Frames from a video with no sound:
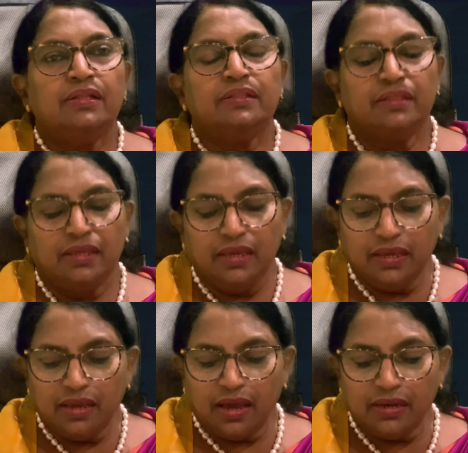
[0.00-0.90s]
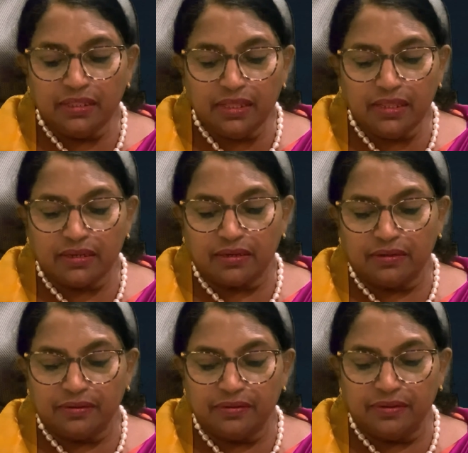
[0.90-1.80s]
The another
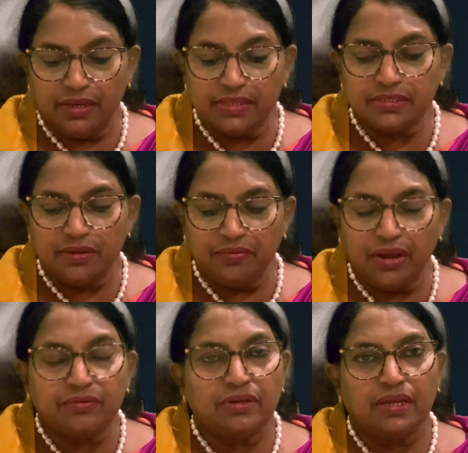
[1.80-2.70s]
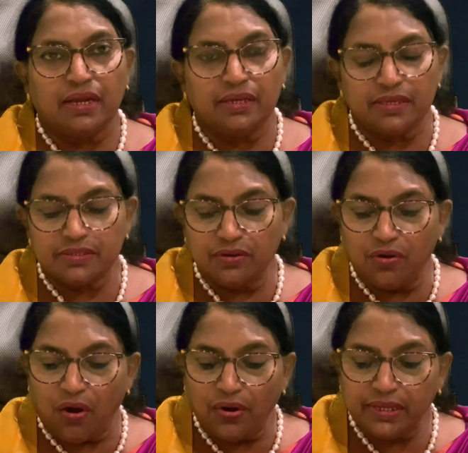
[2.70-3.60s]
lesson we have to learn is
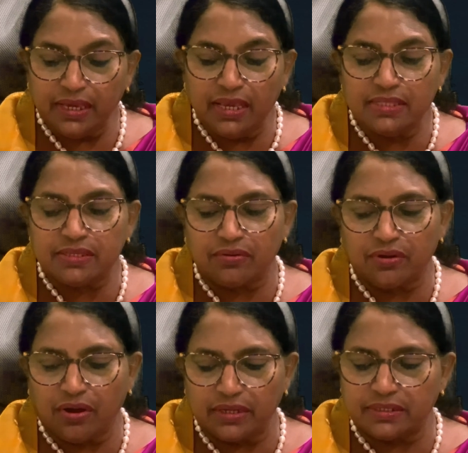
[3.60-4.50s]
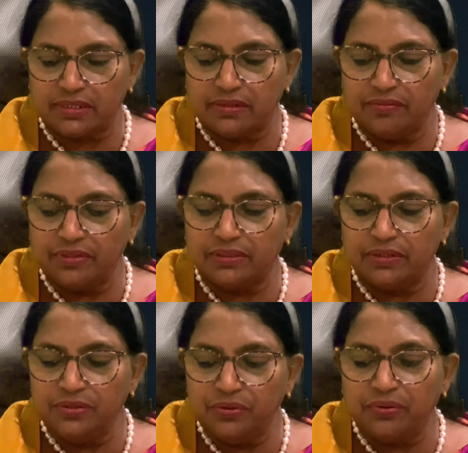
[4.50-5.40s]
God heals our heart with
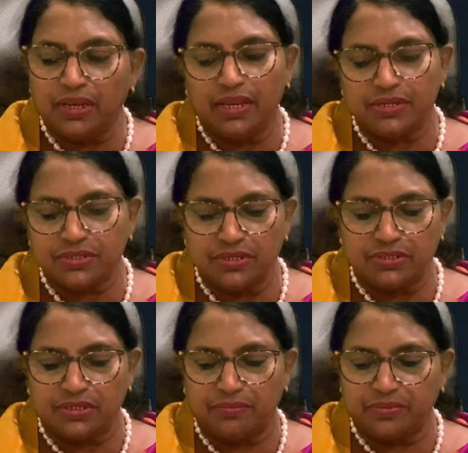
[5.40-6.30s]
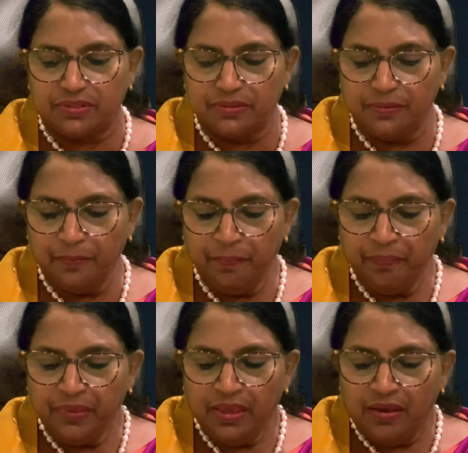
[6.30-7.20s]
the new relationships.
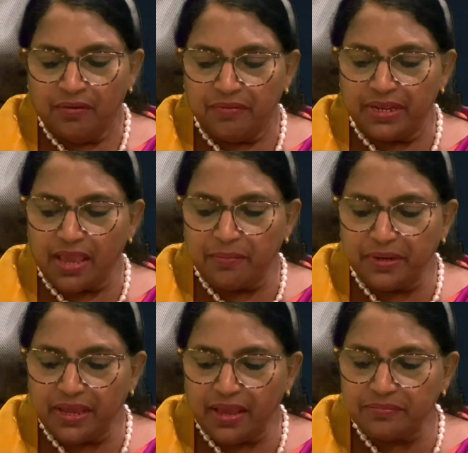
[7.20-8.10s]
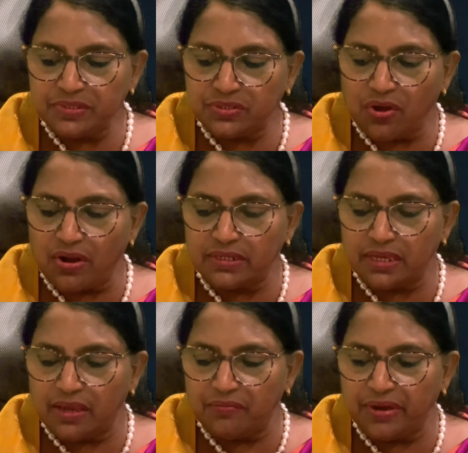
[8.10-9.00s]
When Abraham
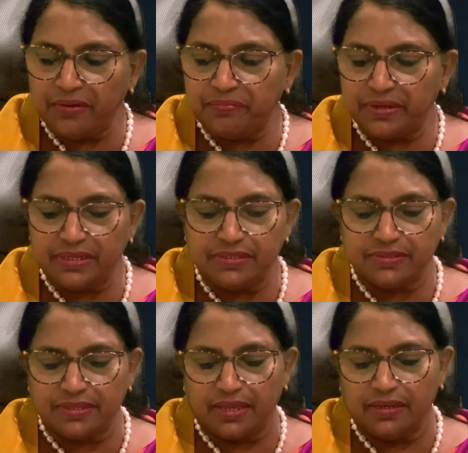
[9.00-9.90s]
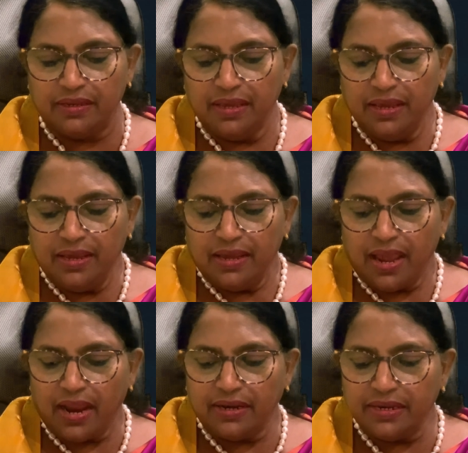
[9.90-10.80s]
sought a wife for his son,
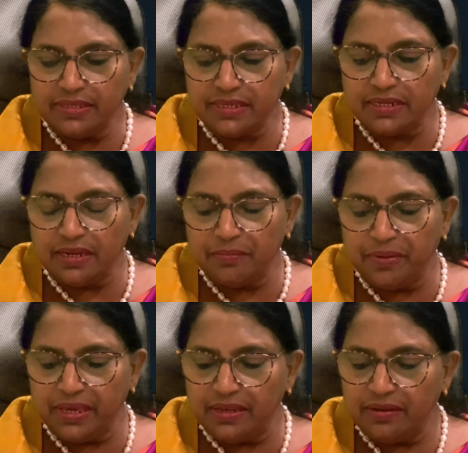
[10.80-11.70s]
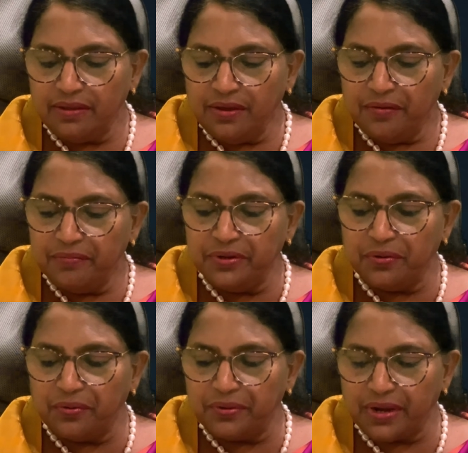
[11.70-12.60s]
he had recently been
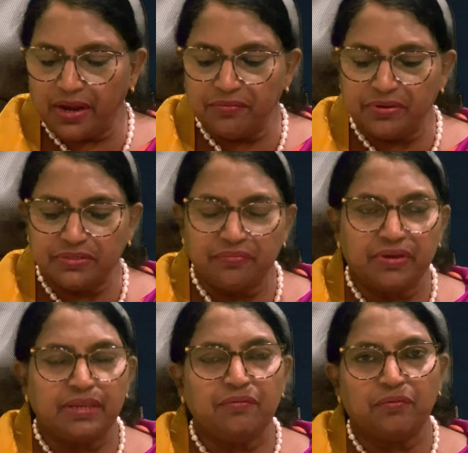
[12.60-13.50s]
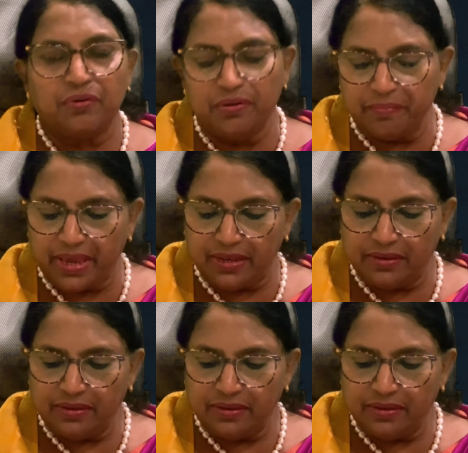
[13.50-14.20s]
widowed and was a very old man.